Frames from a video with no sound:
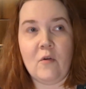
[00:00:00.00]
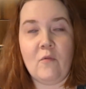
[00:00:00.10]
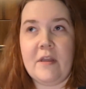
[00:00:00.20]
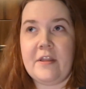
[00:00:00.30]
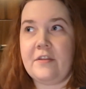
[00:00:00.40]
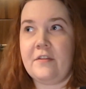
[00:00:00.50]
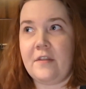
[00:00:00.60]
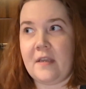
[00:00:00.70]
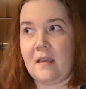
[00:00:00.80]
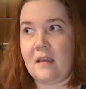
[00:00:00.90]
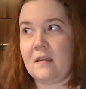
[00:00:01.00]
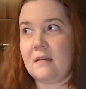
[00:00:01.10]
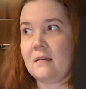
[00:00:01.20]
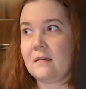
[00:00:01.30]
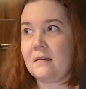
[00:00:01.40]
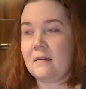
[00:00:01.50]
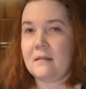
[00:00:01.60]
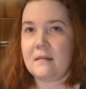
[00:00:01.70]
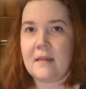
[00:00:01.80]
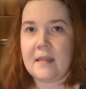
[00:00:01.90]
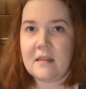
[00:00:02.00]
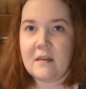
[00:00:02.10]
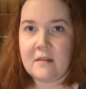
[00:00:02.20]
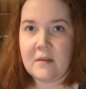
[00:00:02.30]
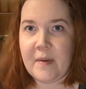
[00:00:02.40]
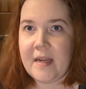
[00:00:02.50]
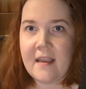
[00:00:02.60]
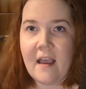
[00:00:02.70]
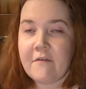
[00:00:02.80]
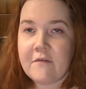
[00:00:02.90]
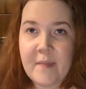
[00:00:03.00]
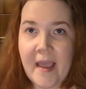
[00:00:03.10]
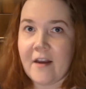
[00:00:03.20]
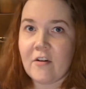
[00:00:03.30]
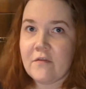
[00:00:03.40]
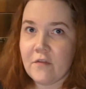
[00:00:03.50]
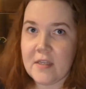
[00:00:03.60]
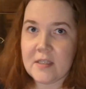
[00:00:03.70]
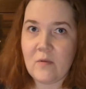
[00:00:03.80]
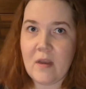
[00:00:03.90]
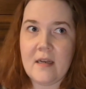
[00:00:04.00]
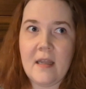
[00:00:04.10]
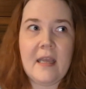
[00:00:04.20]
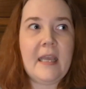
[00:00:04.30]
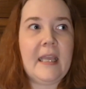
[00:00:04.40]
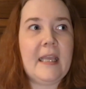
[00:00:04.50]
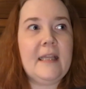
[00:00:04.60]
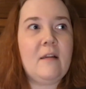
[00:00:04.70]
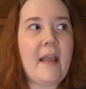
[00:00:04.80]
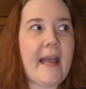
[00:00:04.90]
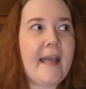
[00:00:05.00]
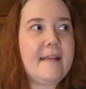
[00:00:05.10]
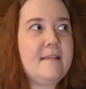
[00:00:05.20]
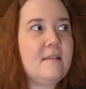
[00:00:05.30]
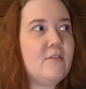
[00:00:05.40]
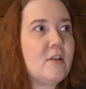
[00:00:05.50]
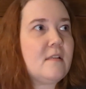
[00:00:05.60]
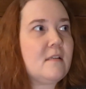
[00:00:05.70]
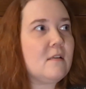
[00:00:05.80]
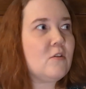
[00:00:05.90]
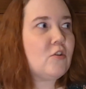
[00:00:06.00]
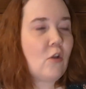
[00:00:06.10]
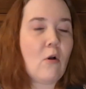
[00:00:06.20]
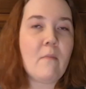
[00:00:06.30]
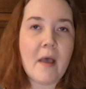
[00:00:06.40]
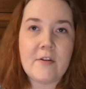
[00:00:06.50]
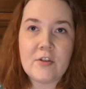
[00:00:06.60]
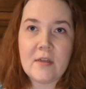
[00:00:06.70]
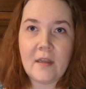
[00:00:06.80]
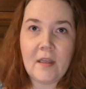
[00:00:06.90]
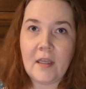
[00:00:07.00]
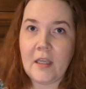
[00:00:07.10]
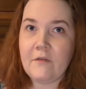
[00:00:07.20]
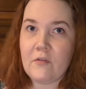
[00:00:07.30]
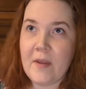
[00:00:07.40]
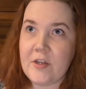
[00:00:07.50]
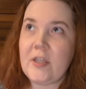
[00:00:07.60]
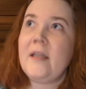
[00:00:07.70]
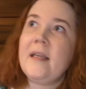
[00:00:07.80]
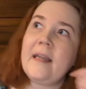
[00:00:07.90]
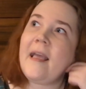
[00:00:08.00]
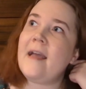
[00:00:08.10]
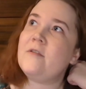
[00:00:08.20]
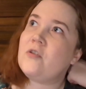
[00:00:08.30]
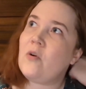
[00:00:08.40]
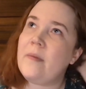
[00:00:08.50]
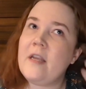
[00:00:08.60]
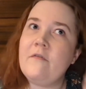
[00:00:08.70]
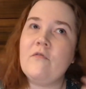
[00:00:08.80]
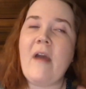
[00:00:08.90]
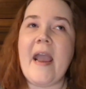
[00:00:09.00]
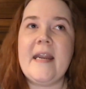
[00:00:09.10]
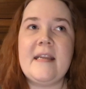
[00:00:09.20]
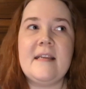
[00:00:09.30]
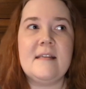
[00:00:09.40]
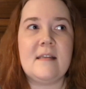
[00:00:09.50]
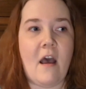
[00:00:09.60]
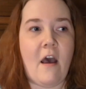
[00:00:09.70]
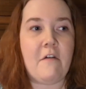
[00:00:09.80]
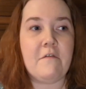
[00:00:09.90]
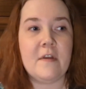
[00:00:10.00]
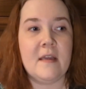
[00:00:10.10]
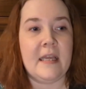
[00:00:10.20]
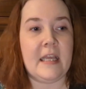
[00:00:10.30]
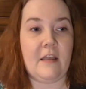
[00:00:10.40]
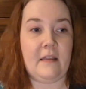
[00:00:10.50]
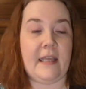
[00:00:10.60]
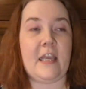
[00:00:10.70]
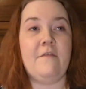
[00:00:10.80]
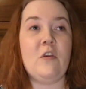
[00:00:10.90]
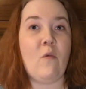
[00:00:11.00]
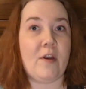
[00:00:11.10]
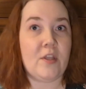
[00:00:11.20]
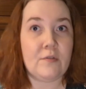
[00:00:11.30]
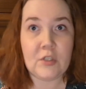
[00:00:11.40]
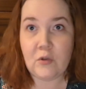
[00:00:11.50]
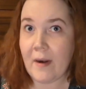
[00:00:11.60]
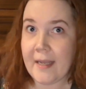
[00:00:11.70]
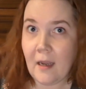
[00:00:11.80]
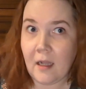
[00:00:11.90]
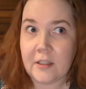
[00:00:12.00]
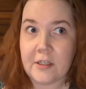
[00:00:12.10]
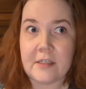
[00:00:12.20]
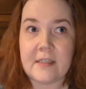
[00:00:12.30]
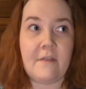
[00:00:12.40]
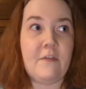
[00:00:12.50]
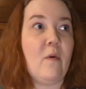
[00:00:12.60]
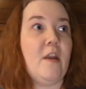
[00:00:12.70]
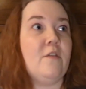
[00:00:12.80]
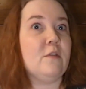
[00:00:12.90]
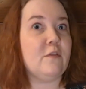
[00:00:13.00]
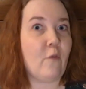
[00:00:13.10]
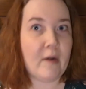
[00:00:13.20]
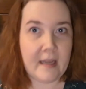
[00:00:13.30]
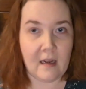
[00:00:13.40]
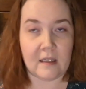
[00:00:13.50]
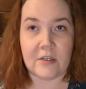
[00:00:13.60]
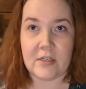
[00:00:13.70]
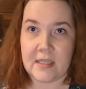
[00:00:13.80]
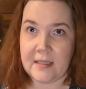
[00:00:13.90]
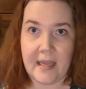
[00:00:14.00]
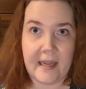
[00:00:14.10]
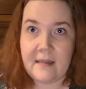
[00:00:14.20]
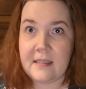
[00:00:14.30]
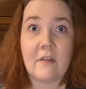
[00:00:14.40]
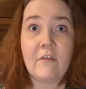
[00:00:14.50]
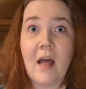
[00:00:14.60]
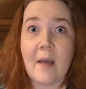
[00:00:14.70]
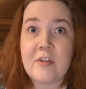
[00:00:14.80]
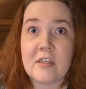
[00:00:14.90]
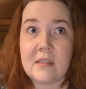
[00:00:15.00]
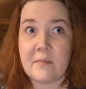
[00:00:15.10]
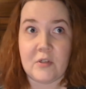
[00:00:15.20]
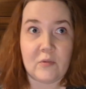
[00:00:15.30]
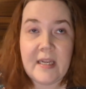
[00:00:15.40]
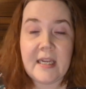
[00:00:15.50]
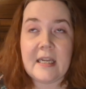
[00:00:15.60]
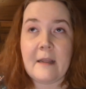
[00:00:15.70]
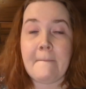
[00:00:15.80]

with the PDF pattern for this one. It had just so much information. It had so many varieties of, like, if you want to use 20 colors, if you want to use 40 colors, and like several options in between.